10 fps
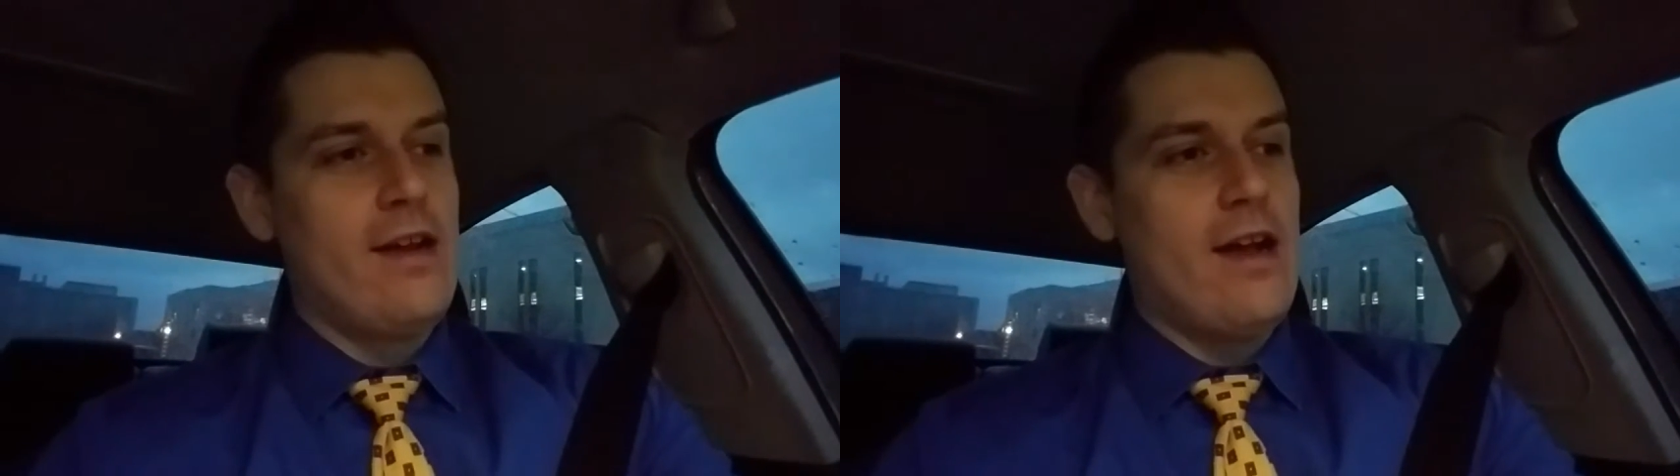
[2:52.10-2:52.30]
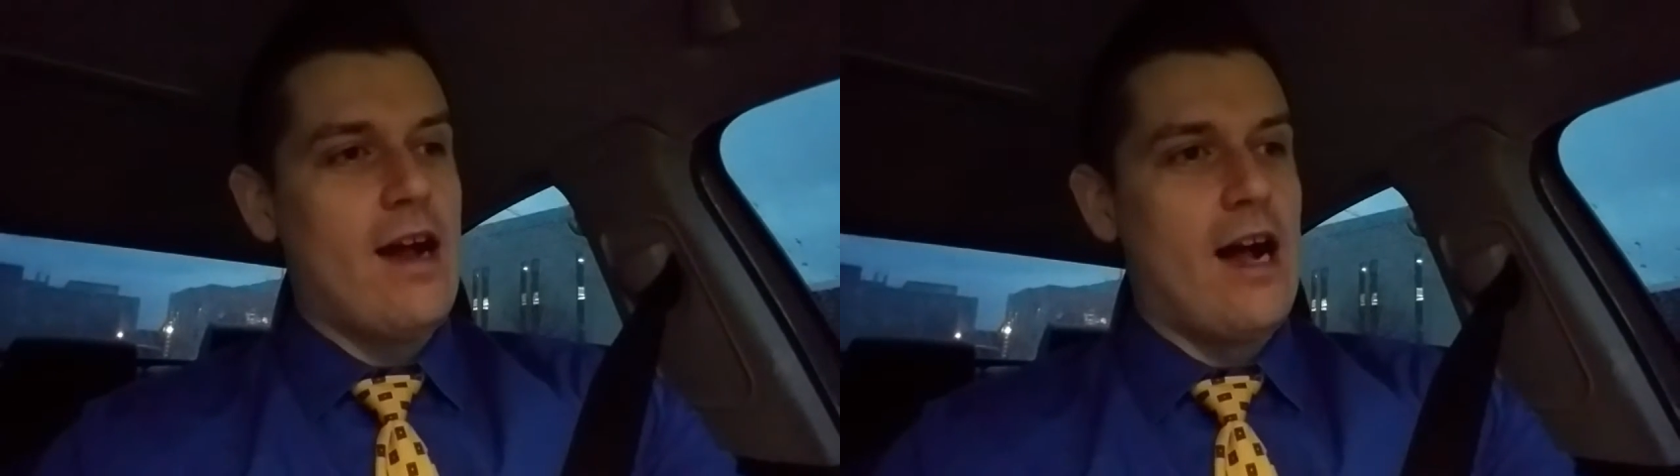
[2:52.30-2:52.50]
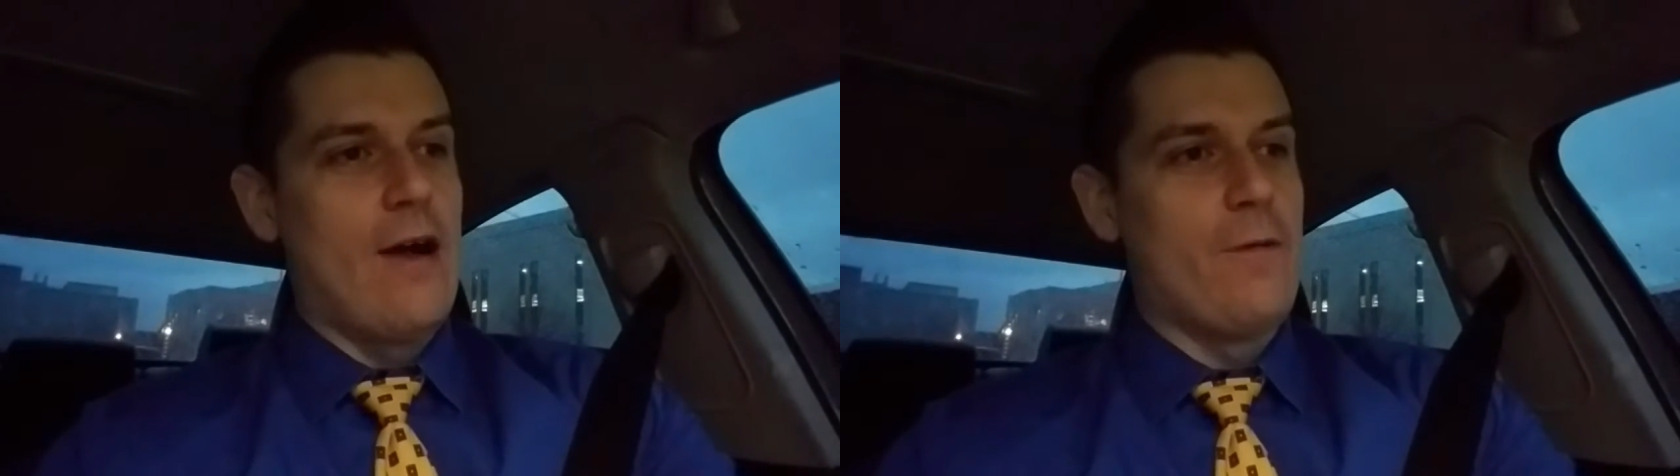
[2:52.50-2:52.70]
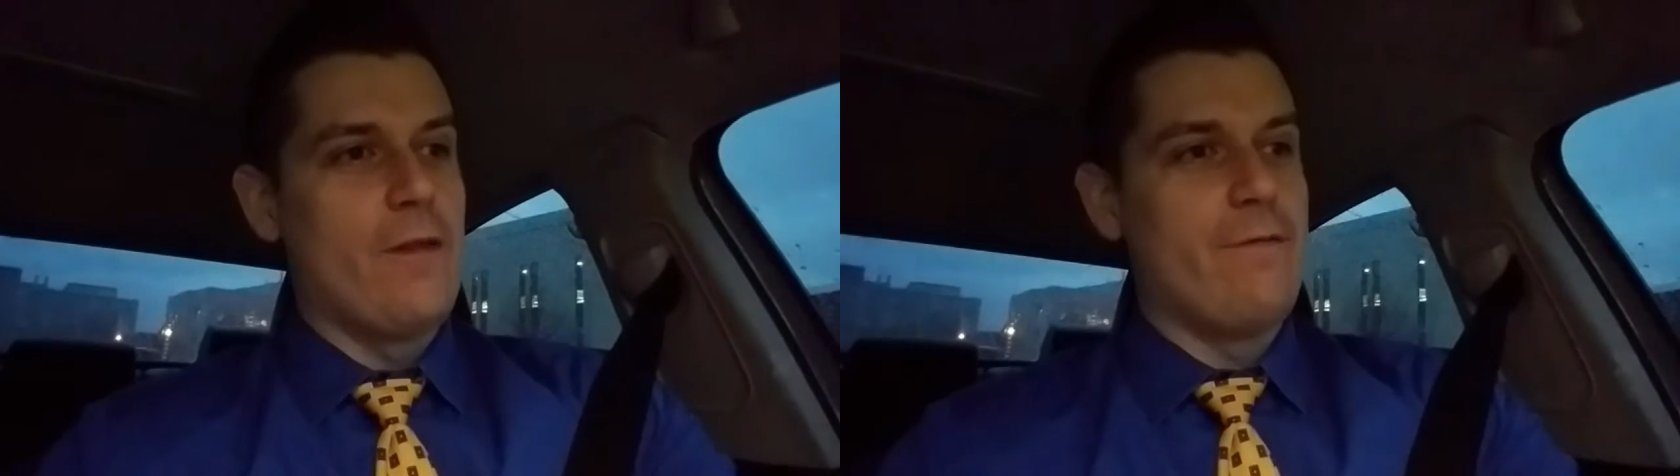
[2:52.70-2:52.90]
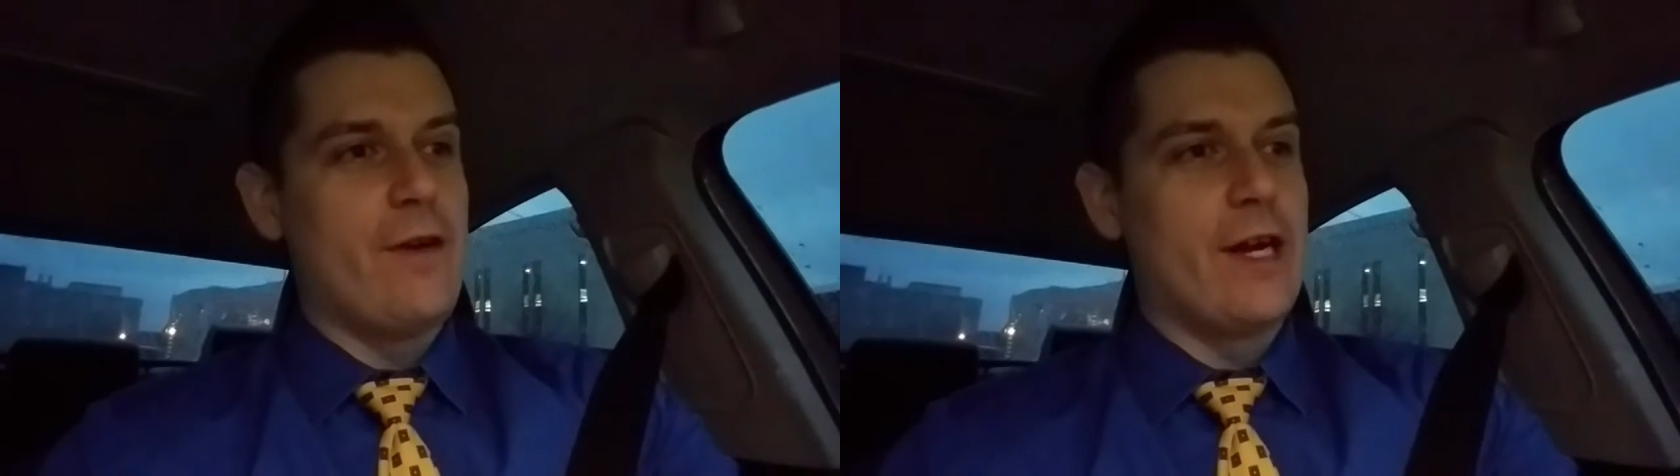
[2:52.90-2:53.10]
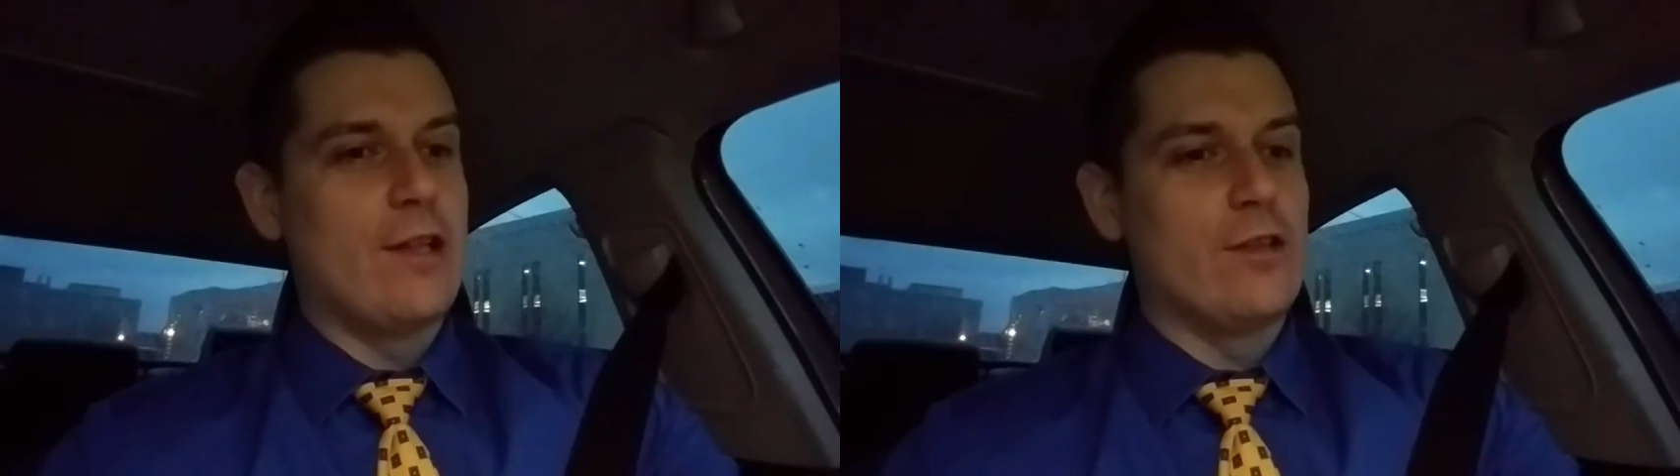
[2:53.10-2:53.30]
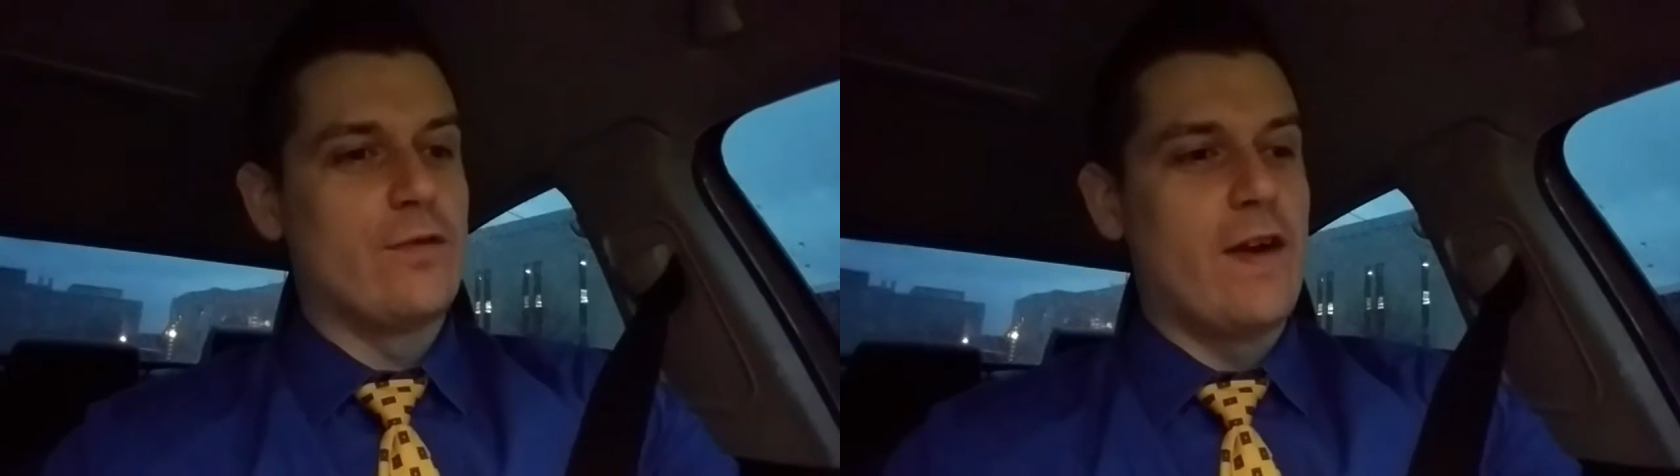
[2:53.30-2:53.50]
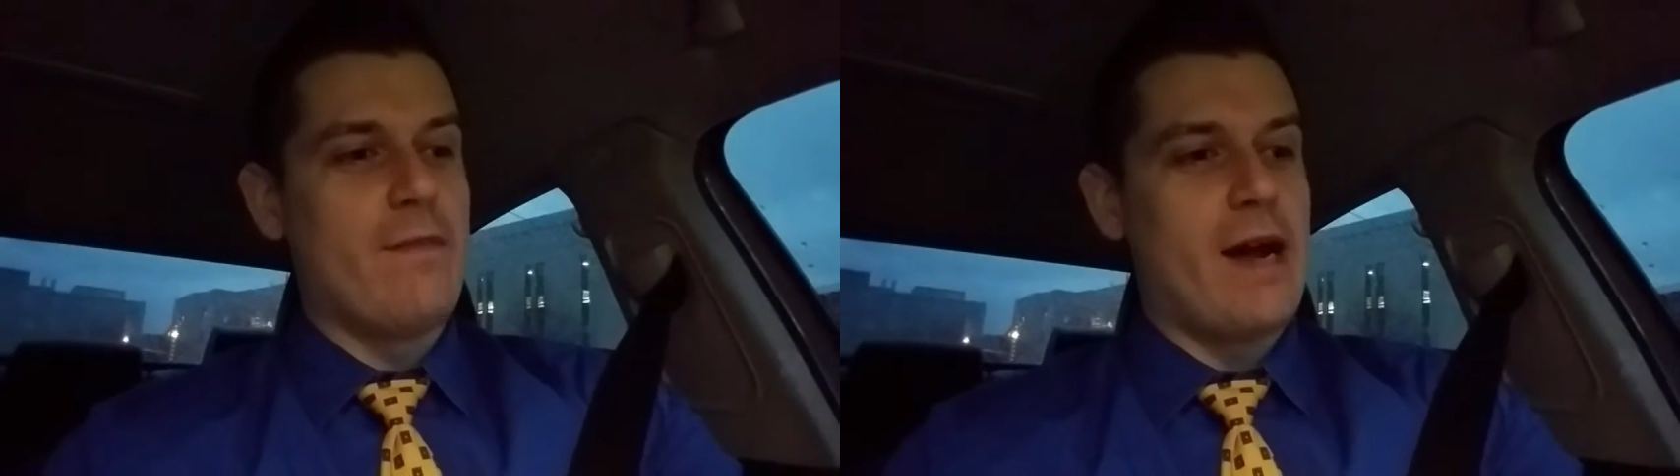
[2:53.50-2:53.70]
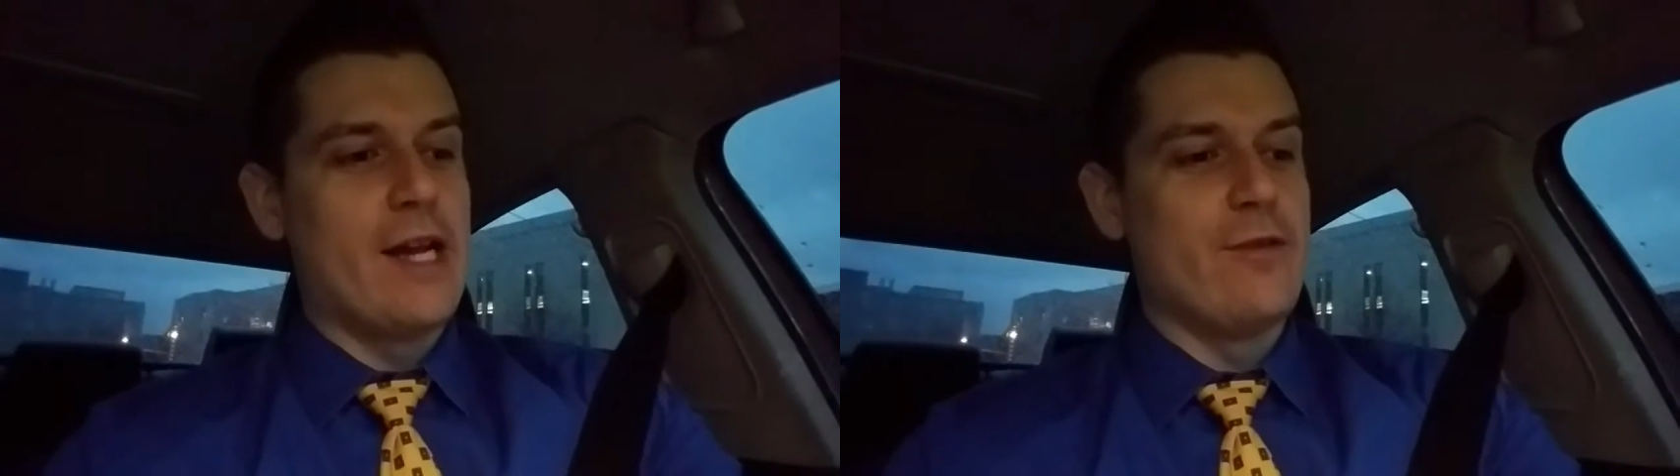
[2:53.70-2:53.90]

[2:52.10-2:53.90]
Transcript: with a very close friend of mine